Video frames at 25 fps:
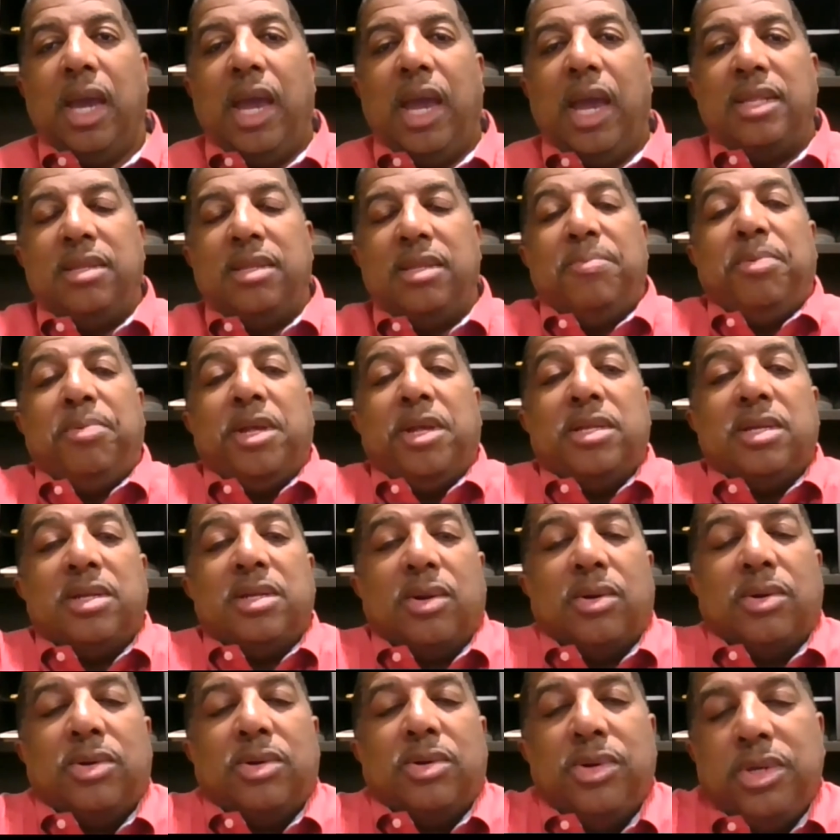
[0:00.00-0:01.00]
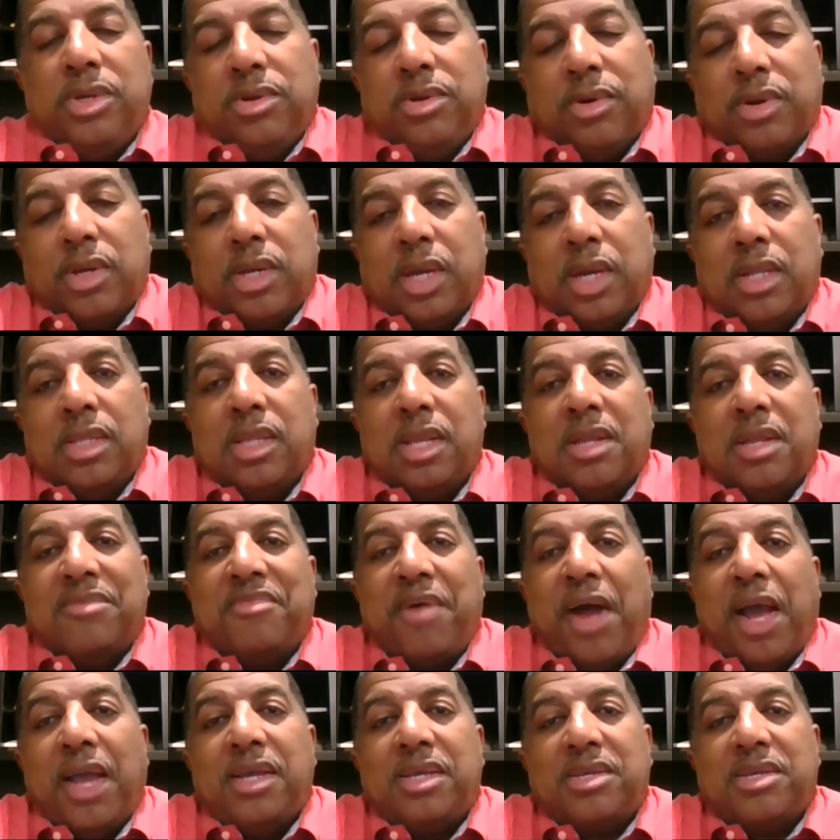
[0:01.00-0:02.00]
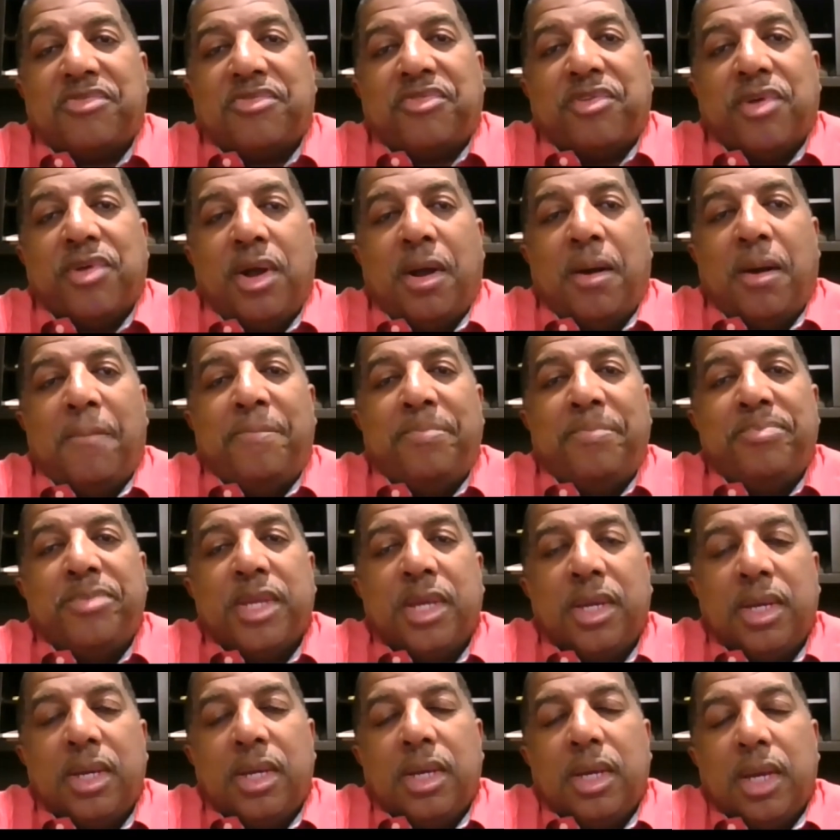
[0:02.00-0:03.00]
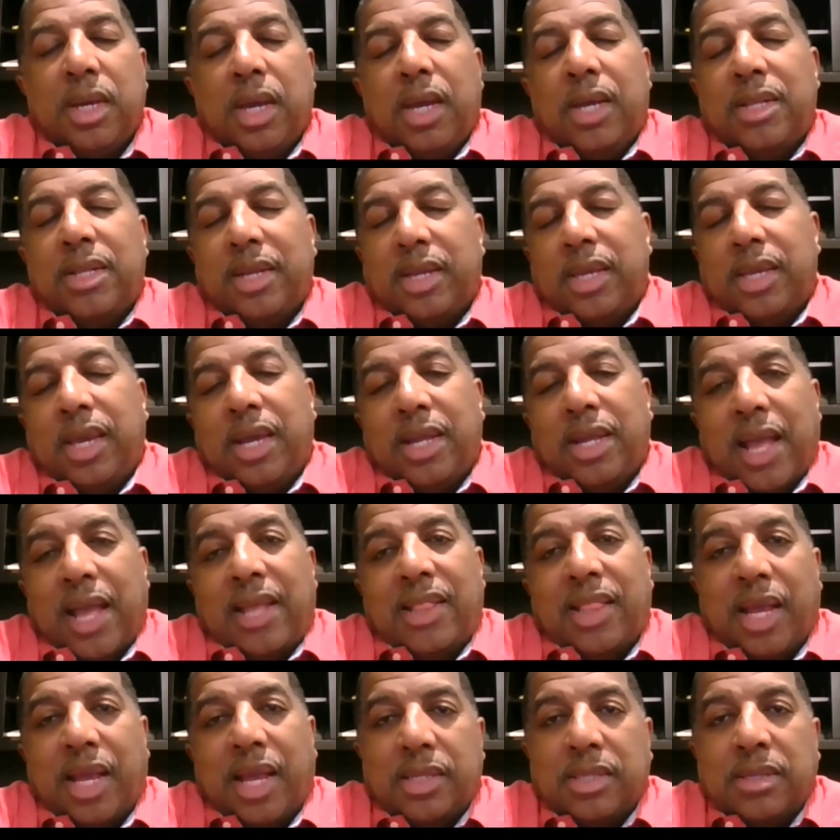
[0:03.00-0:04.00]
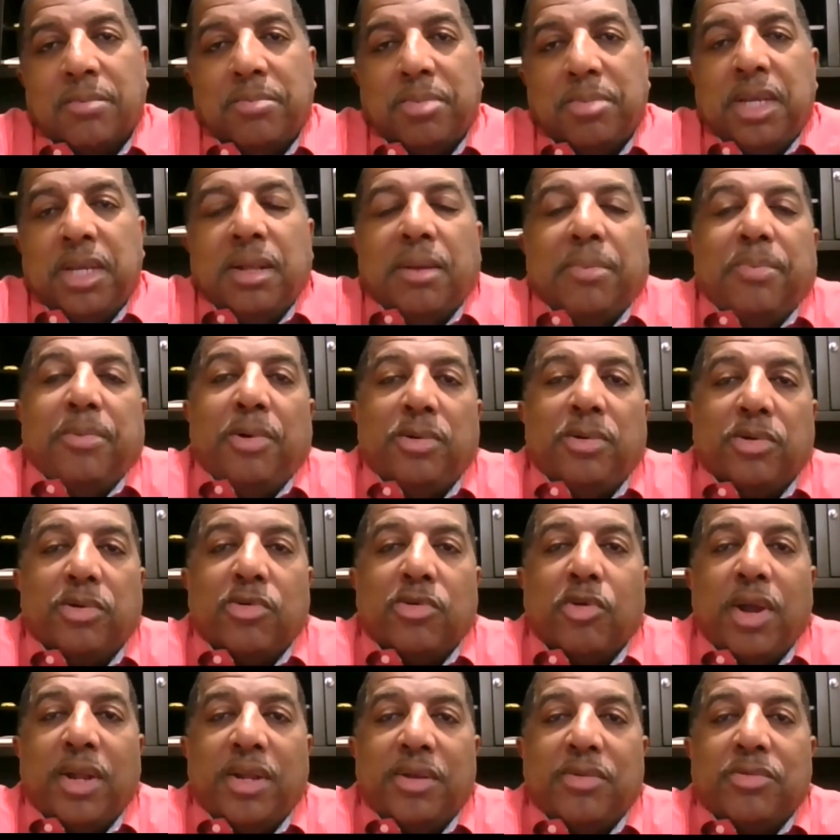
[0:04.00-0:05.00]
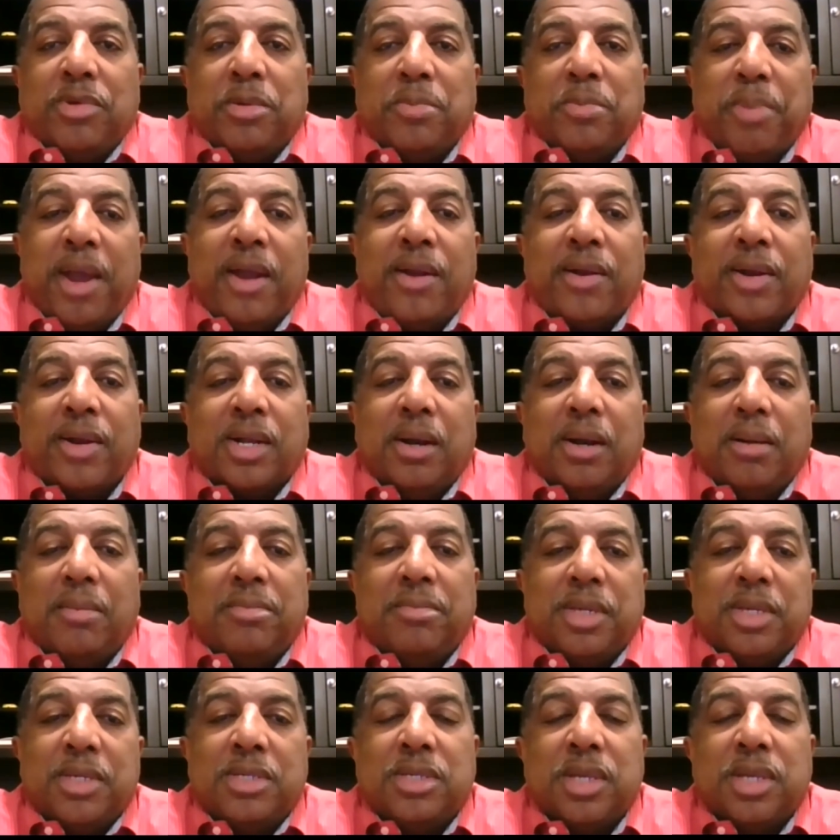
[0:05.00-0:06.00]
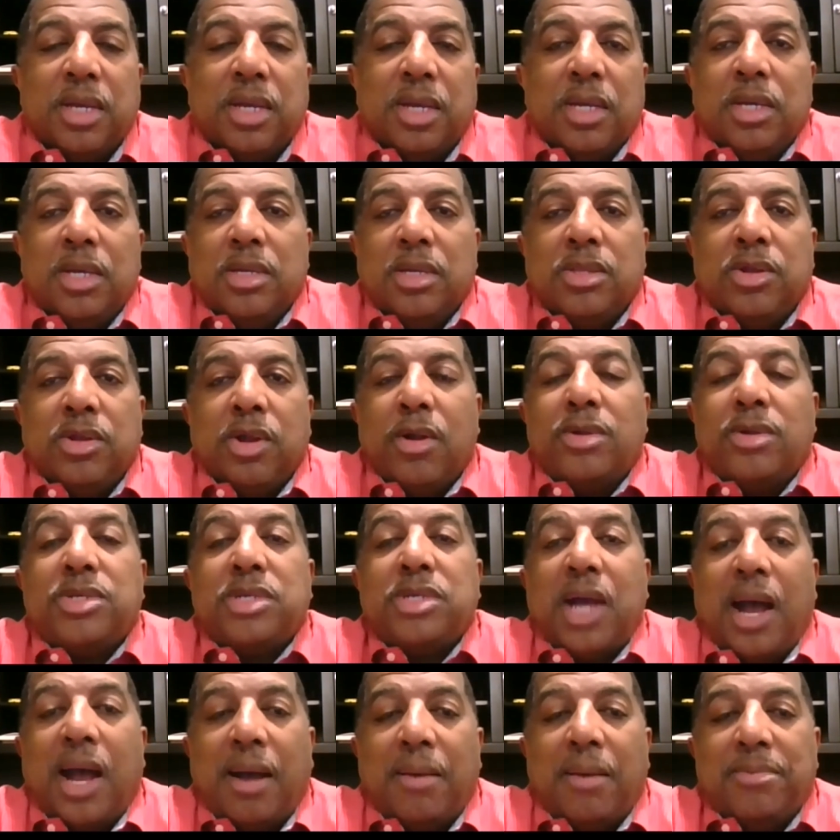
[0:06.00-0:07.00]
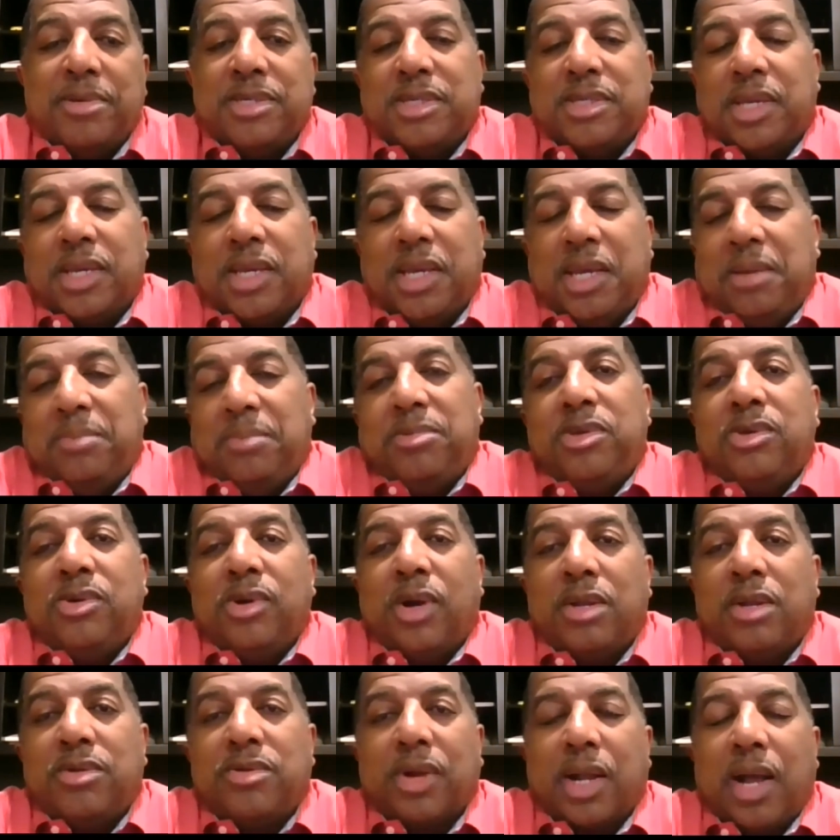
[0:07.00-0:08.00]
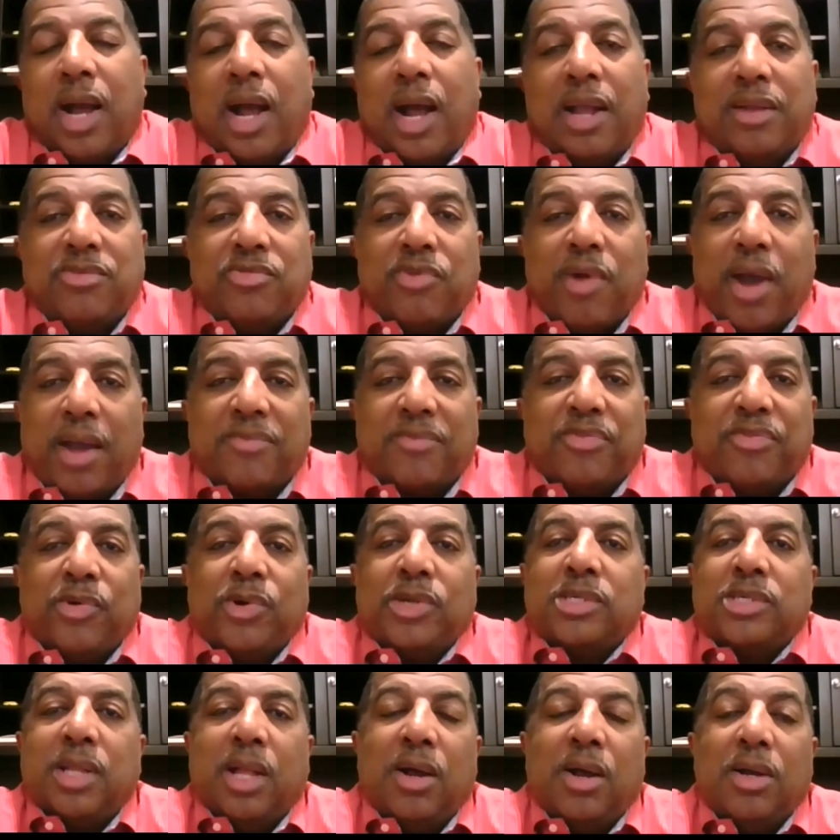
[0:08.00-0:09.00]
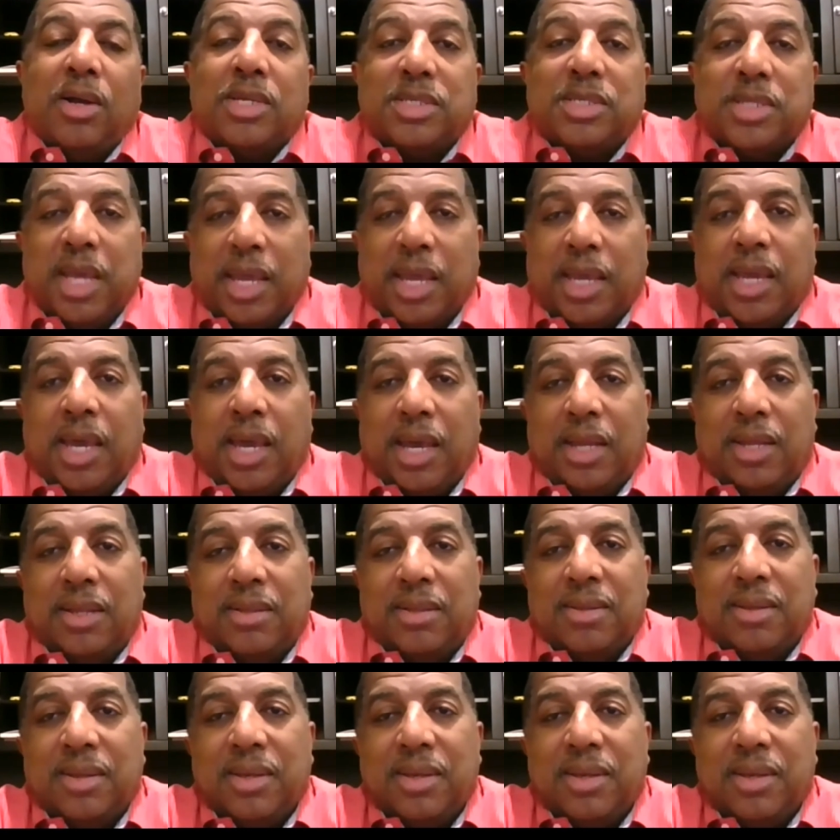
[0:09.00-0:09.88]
And depending on who you're getting advice from, and again, I like to beat up on credit repair companies, their job is to keep you under contract for as long as they can.